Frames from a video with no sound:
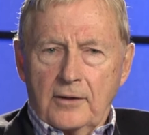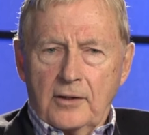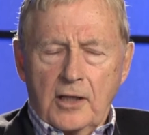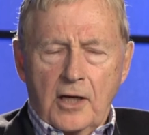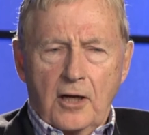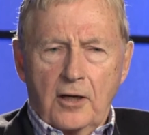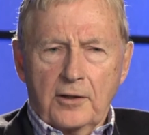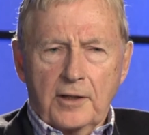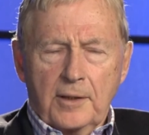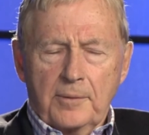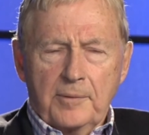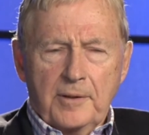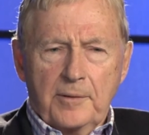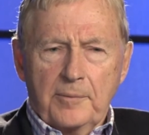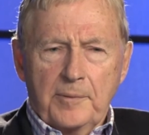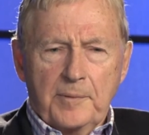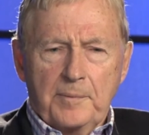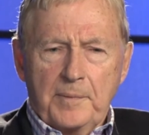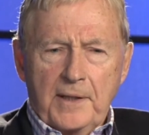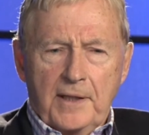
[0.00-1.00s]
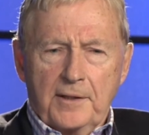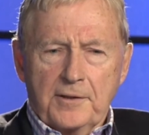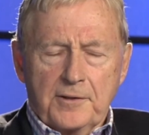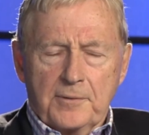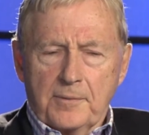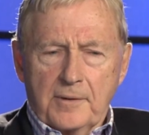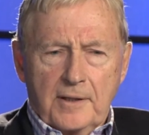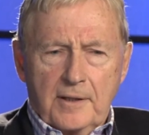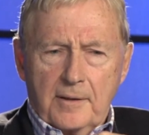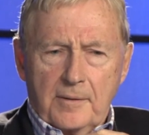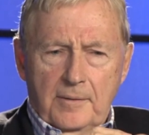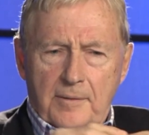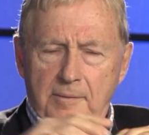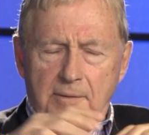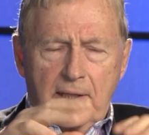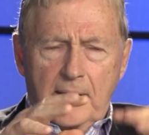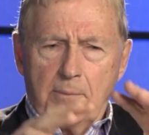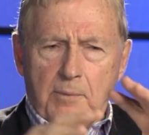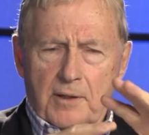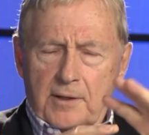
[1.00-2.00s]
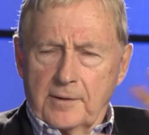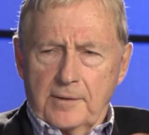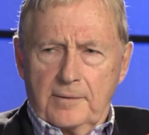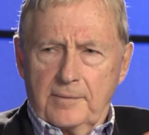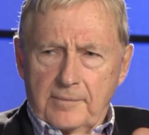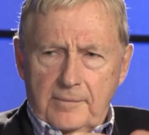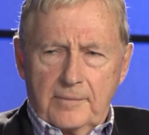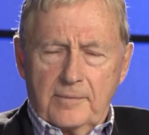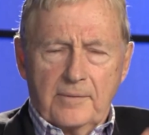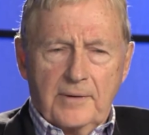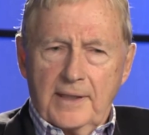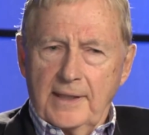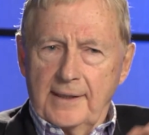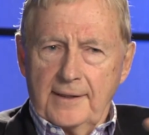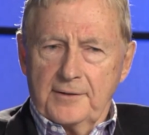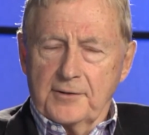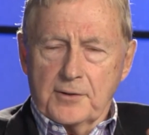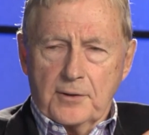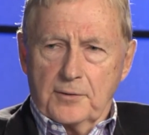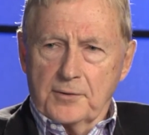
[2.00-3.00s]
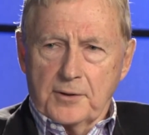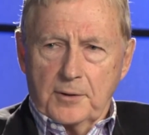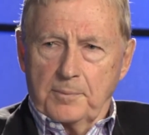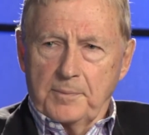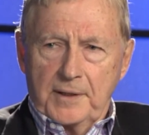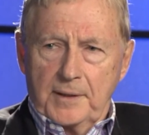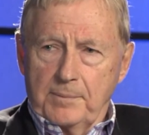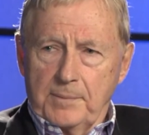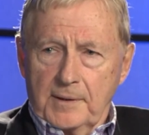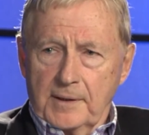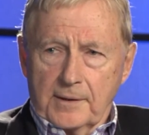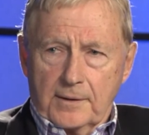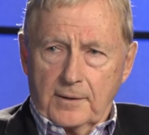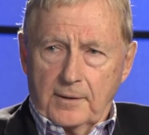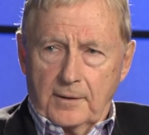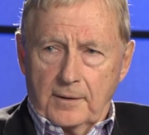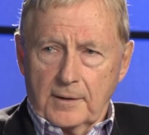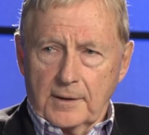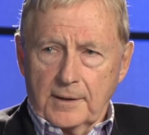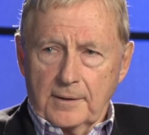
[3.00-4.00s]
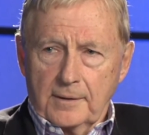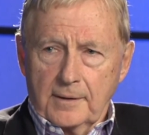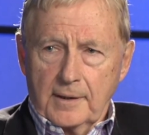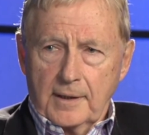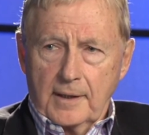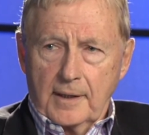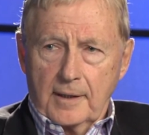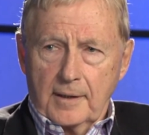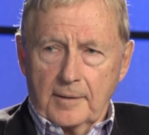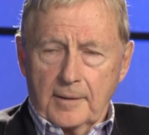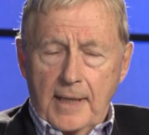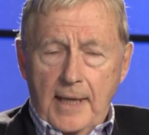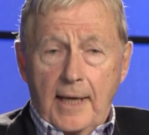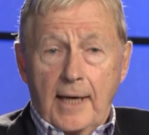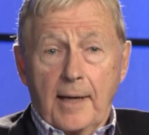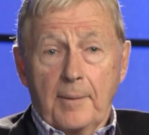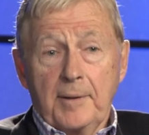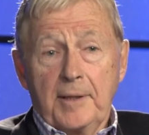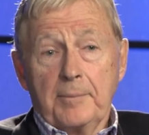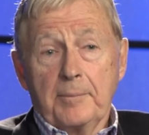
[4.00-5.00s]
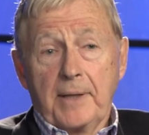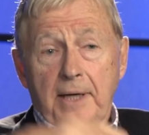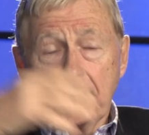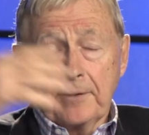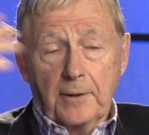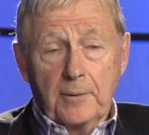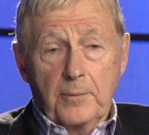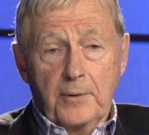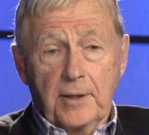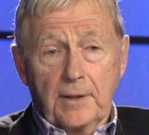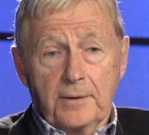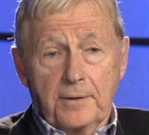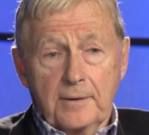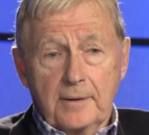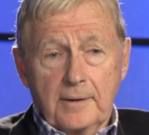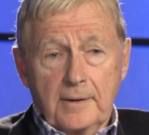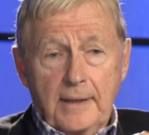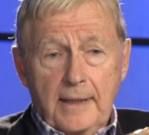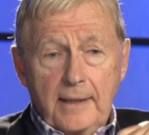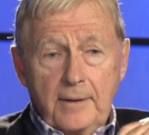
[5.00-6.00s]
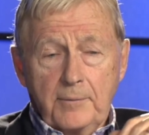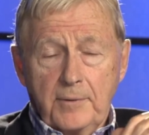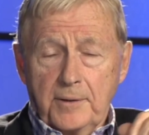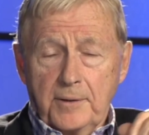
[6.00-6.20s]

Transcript: elsewhere? No, my parents they weren't really social people at all. I mean, mother would